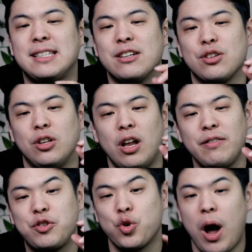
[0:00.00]
There's a lot
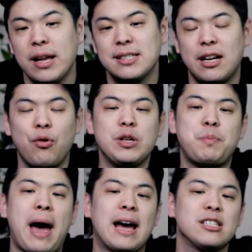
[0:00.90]
of grinds that always
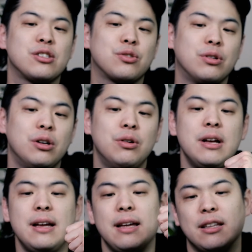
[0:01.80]
pass through.
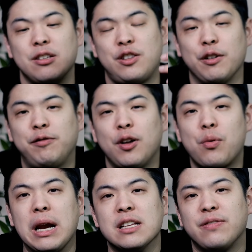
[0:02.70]
The flow
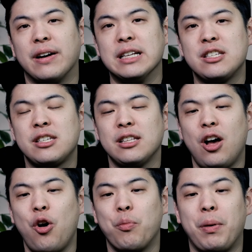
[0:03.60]
rate is very
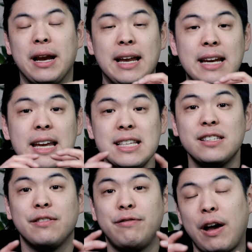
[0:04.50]
slow, but it
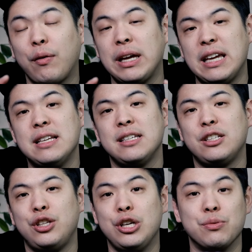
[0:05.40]
is very easy
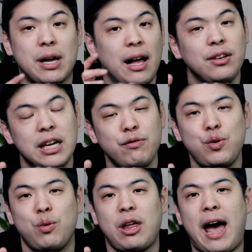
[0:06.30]
to use. I'll give
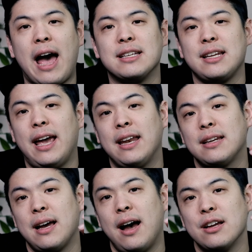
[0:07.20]
you that.
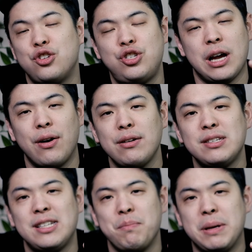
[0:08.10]
And shout outs
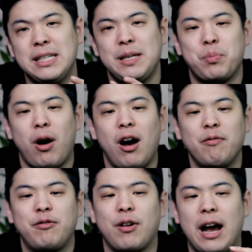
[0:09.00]
to Mindy
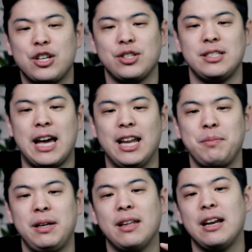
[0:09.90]
Baum for actually telling
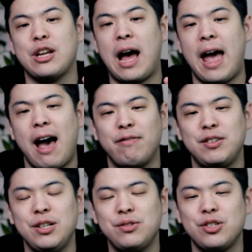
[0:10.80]
me that I have
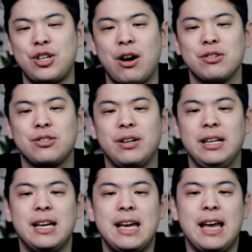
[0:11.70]
to use the shower screen.
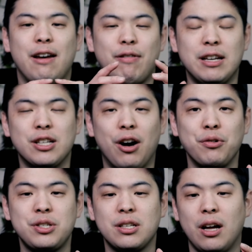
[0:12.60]
If I
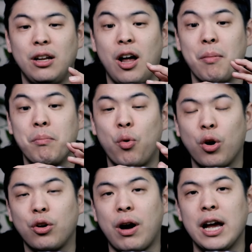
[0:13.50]
don't, a lot
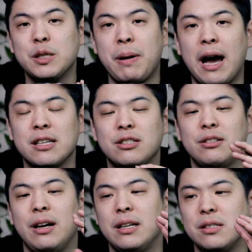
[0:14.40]
more grinds pass
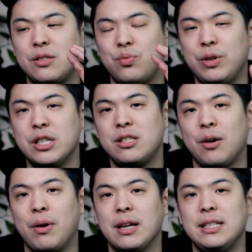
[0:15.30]
through, and we just
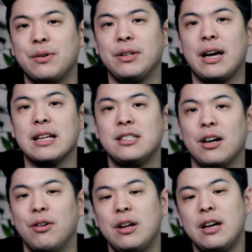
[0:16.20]
don't want to deal with that.
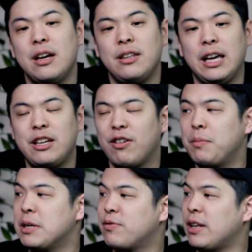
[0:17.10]
So thank you very
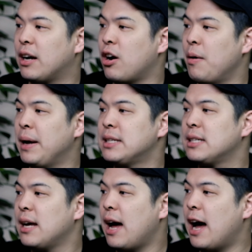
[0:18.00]
much for that comment.